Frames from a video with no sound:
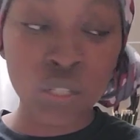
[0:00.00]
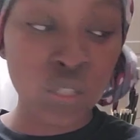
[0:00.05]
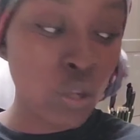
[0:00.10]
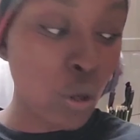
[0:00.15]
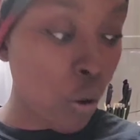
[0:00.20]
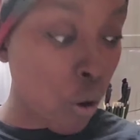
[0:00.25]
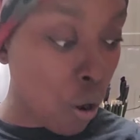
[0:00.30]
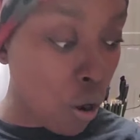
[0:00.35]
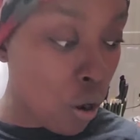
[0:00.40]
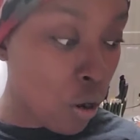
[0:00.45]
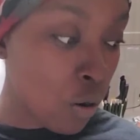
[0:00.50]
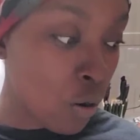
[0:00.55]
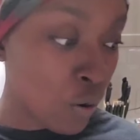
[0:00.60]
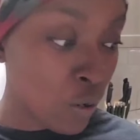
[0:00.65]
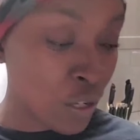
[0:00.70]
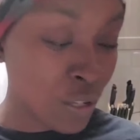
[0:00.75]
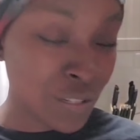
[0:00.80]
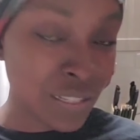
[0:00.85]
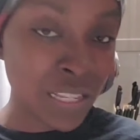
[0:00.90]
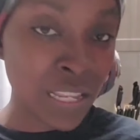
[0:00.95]
So all
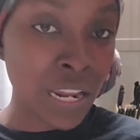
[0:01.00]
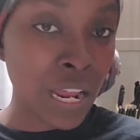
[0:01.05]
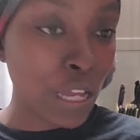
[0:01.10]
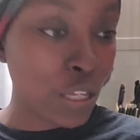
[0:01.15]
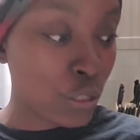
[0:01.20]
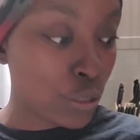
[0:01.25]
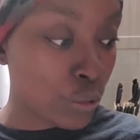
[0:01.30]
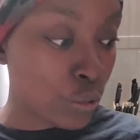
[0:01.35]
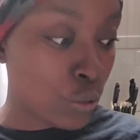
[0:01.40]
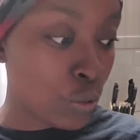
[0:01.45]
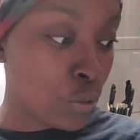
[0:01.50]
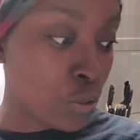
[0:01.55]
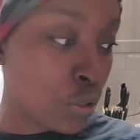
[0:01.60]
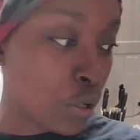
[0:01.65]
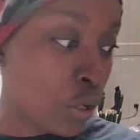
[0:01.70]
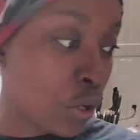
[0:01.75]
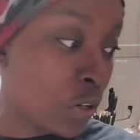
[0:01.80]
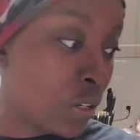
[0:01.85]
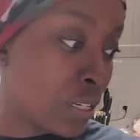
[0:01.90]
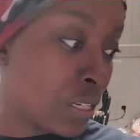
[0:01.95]
oils that I use
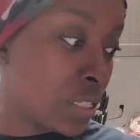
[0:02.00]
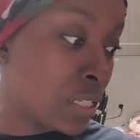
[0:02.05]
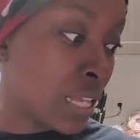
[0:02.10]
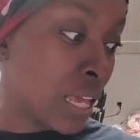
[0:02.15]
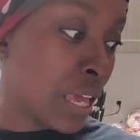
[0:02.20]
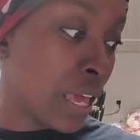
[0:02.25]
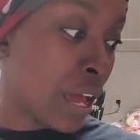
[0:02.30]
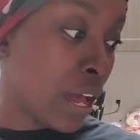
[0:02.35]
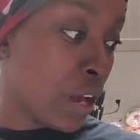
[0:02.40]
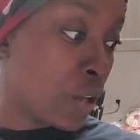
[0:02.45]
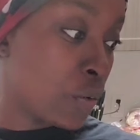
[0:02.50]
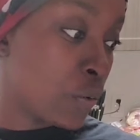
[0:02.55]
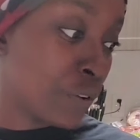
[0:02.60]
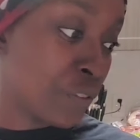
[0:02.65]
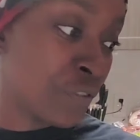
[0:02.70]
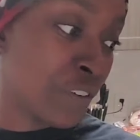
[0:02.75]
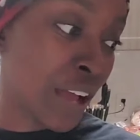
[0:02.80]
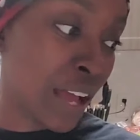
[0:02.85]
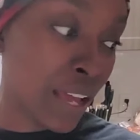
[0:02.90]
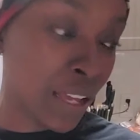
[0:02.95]
are going to say
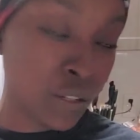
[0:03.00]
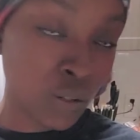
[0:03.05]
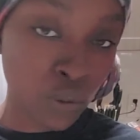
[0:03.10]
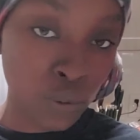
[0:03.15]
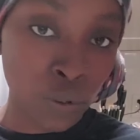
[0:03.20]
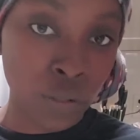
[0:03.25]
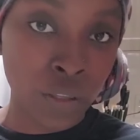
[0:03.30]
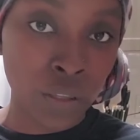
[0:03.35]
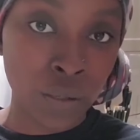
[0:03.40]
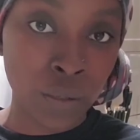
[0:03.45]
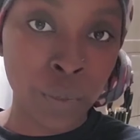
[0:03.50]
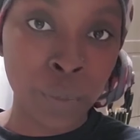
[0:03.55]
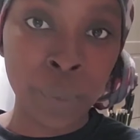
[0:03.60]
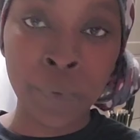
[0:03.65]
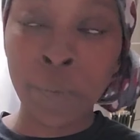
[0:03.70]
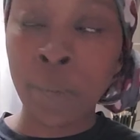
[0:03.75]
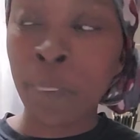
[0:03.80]
unrefined on them.